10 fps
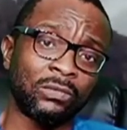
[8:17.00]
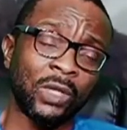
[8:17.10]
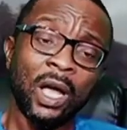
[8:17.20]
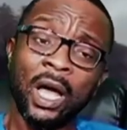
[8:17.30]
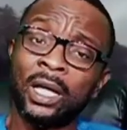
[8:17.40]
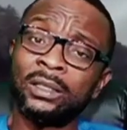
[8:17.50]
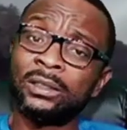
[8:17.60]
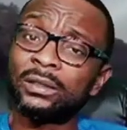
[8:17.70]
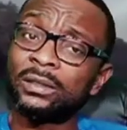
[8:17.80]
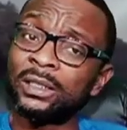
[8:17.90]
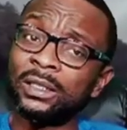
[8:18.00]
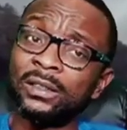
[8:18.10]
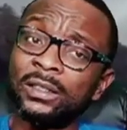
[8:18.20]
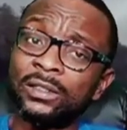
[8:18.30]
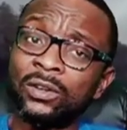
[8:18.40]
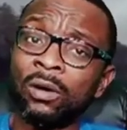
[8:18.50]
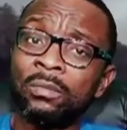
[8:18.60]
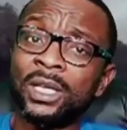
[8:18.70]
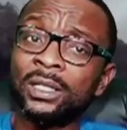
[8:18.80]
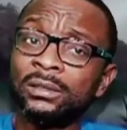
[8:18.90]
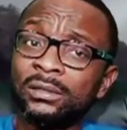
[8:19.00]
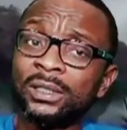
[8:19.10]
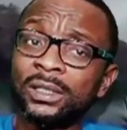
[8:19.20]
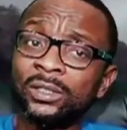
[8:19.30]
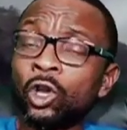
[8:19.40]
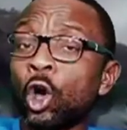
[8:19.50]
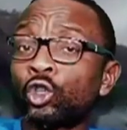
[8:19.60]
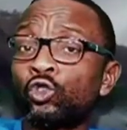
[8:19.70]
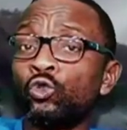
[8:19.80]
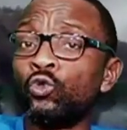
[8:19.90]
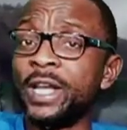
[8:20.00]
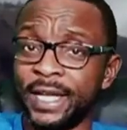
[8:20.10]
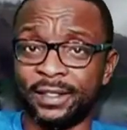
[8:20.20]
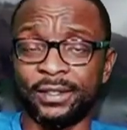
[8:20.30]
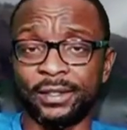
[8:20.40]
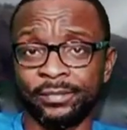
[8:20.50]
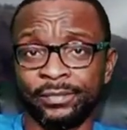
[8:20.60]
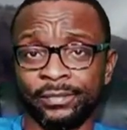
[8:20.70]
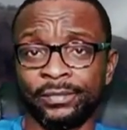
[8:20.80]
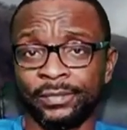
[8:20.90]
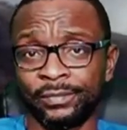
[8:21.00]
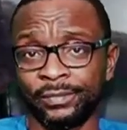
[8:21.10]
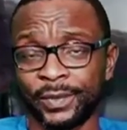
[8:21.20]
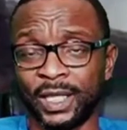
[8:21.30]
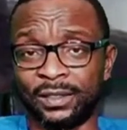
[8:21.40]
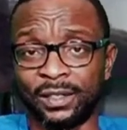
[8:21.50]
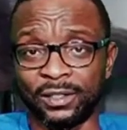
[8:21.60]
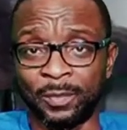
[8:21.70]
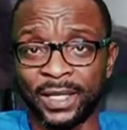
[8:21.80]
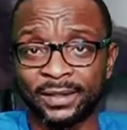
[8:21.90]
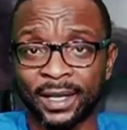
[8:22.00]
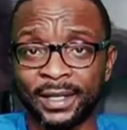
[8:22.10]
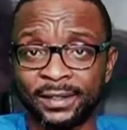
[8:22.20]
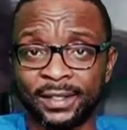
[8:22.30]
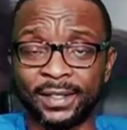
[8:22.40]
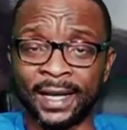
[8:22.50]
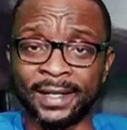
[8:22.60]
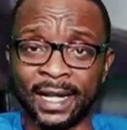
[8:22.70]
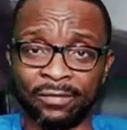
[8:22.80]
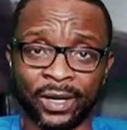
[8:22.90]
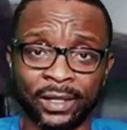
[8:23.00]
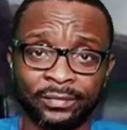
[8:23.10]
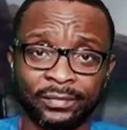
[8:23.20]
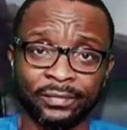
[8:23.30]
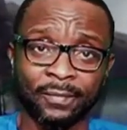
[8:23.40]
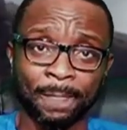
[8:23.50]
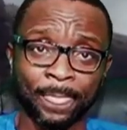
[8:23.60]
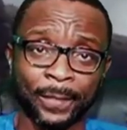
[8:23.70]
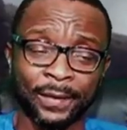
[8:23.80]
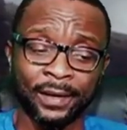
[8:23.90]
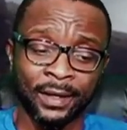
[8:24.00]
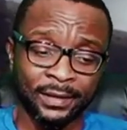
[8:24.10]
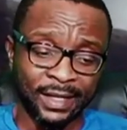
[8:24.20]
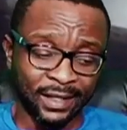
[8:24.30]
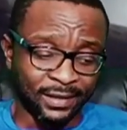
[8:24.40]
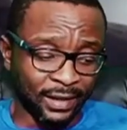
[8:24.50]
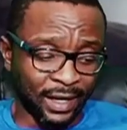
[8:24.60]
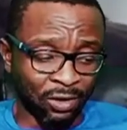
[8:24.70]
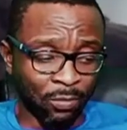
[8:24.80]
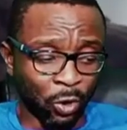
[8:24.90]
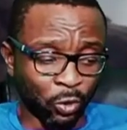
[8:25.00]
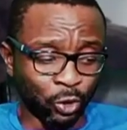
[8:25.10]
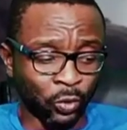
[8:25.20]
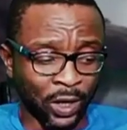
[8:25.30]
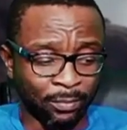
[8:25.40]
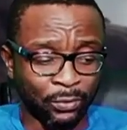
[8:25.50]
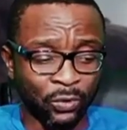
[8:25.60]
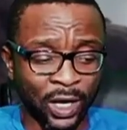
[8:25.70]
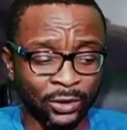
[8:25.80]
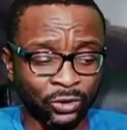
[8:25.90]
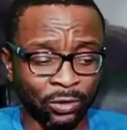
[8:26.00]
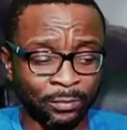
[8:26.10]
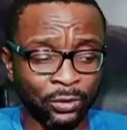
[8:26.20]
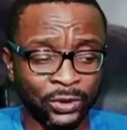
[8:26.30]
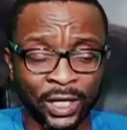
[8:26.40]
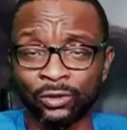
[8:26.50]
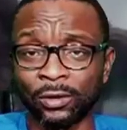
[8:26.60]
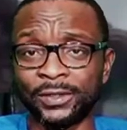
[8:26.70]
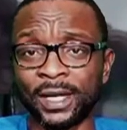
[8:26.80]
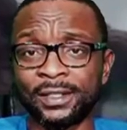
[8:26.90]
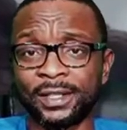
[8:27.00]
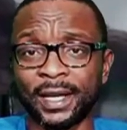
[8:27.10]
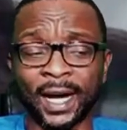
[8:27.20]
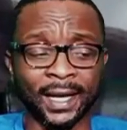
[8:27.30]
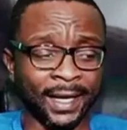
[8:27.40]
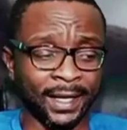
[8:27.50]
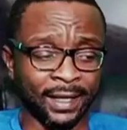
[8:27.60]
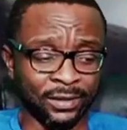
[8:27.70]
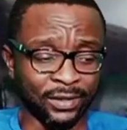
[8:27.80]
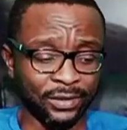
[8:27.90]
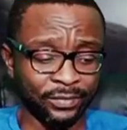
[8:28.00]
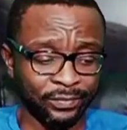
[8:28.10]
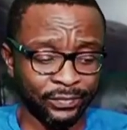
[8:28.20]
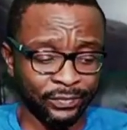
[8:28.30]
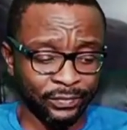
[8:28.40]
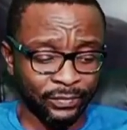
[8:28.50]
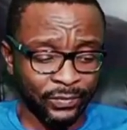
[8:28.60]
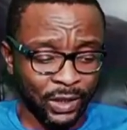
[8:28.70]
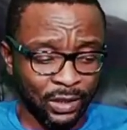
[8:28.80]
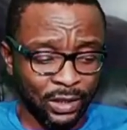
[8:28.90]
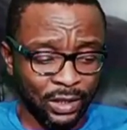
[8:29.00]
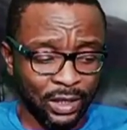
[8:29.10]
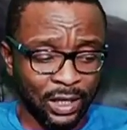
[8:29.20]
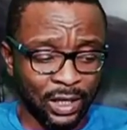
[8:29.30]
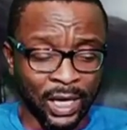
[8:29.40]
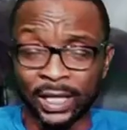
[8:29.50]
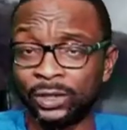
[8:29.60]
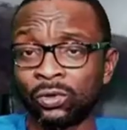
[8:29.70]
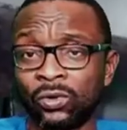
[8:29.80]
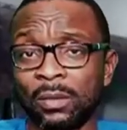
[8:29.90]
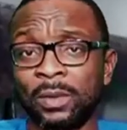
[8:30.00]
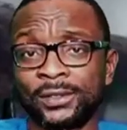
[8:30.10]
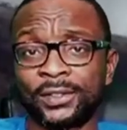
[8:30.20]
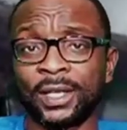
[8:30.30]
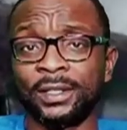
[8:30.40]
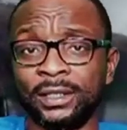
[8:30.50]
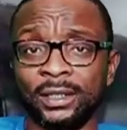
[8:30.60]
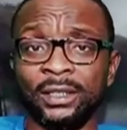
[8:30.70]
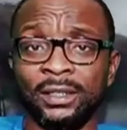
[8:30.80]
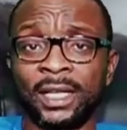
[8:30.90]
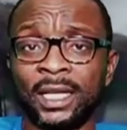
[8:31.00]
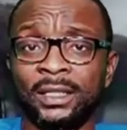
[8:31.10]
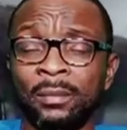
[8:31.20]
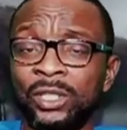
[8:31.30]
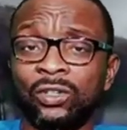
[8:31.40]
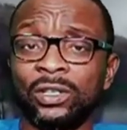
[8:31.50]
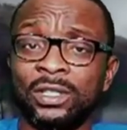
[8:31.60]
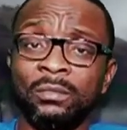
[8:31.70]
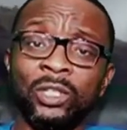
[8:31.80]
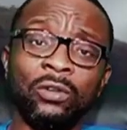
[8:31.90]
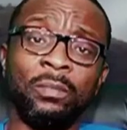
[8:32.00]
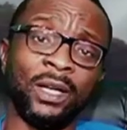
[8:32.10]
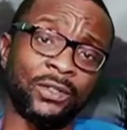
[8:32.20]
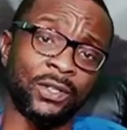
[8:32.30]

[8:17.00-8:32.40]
And it is coming not too late. It is better late than never that Ilanomo Odua pulled out of that alliance. I don't know about the Middle Belt.